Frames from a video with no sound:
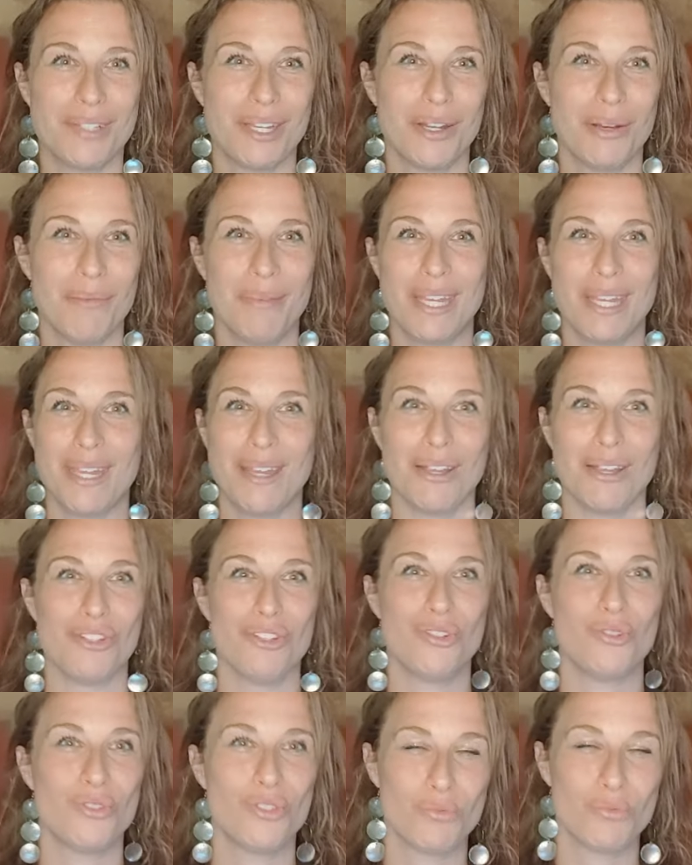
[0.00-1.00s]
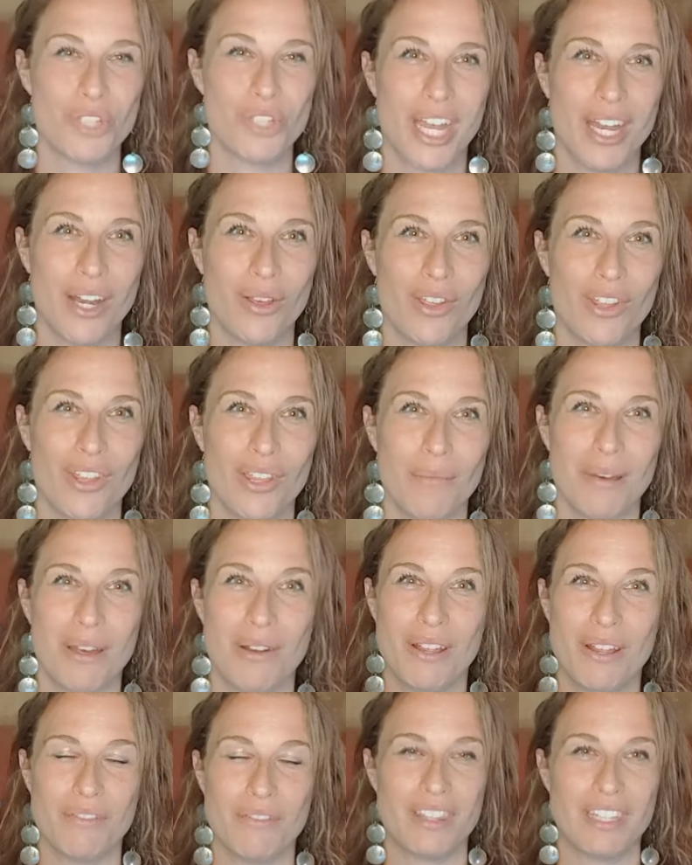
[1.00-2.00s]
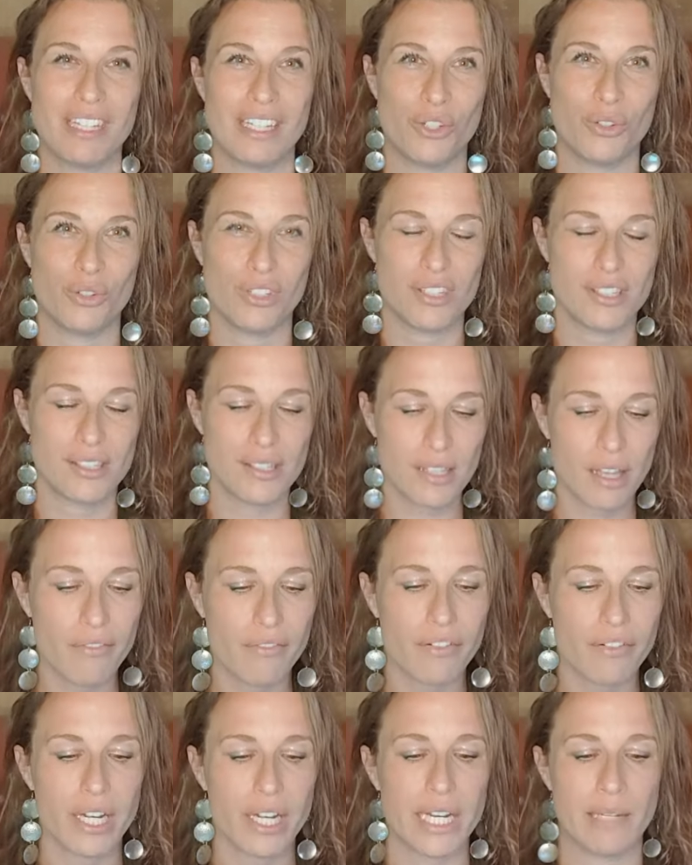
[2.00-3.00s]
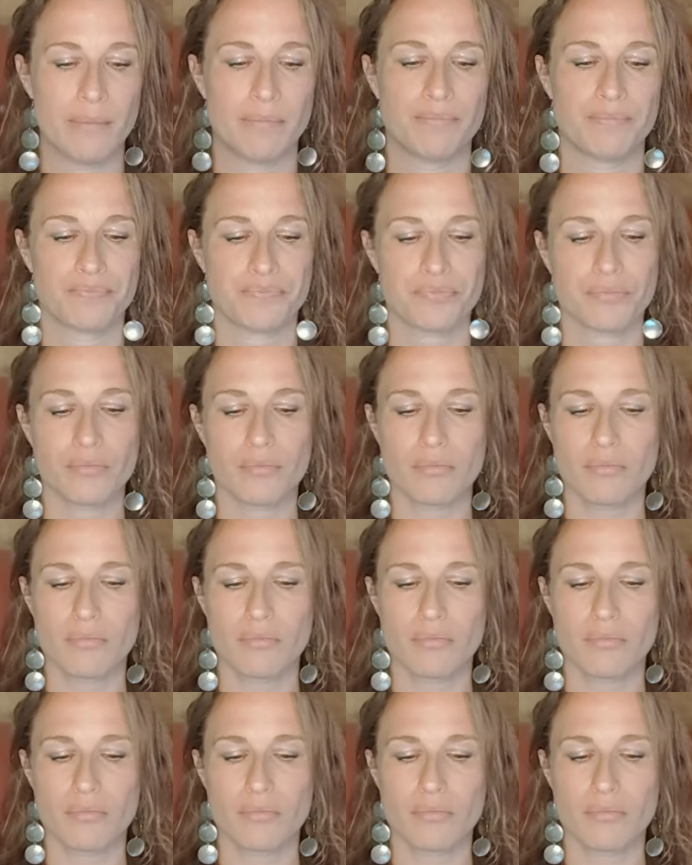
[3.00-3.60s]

you know, making a YouTube channel about everything you're discovering.